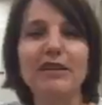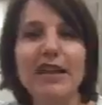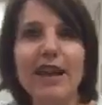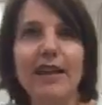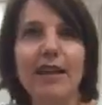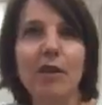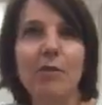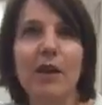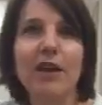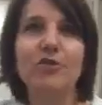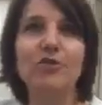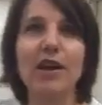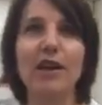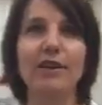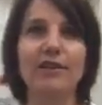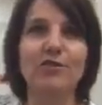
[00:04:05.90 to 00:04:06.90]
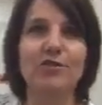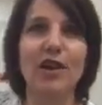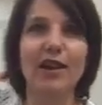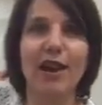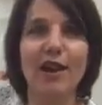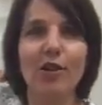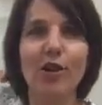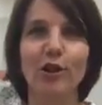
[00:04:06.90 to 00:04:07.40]
we're taking away drug
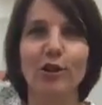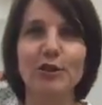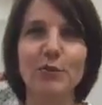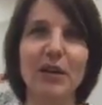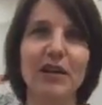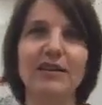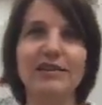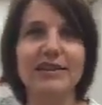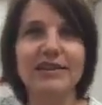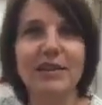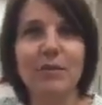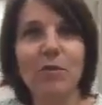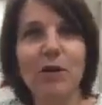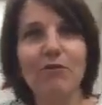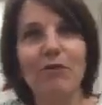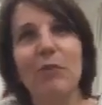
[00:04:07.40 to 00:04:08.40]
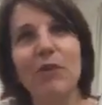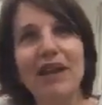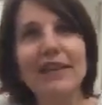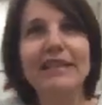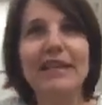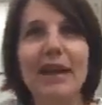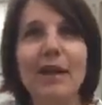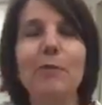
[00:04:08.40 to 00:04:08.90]
and alcohol dependence, then we're
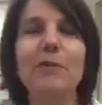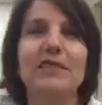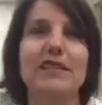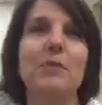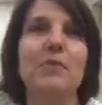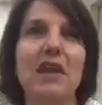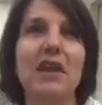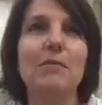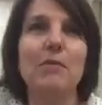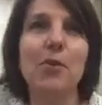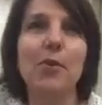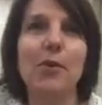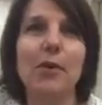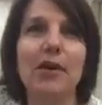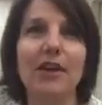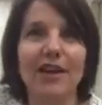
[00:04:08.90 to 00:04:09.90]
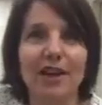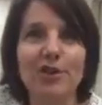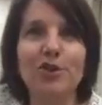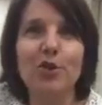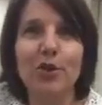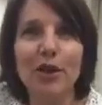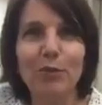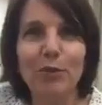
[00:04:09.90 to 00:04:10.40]
replacing it with something more
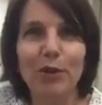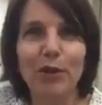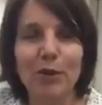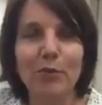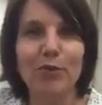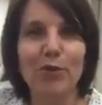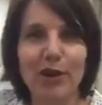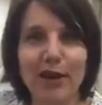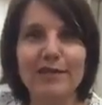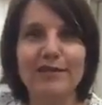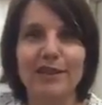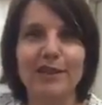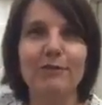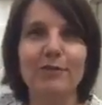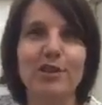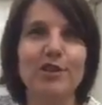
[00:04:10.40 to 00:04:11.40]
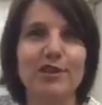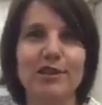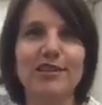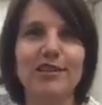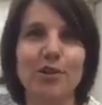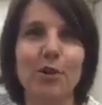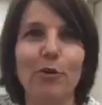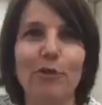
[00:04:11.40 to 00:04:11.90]
enjoyable and productive, which
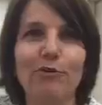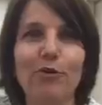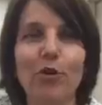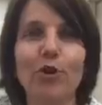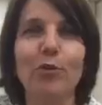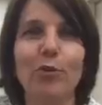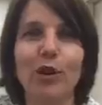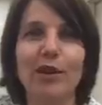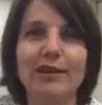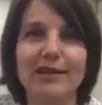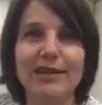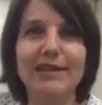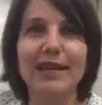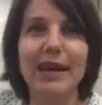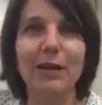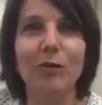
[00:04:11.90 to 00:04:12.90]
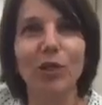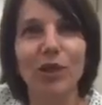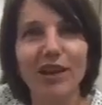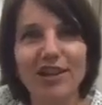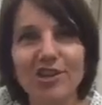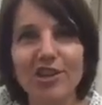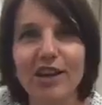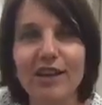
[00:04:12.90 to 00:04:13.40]
is, affordable and sustainable
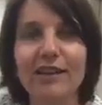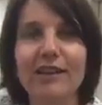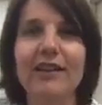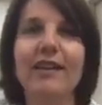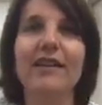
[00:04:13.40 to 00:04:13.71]
leisure.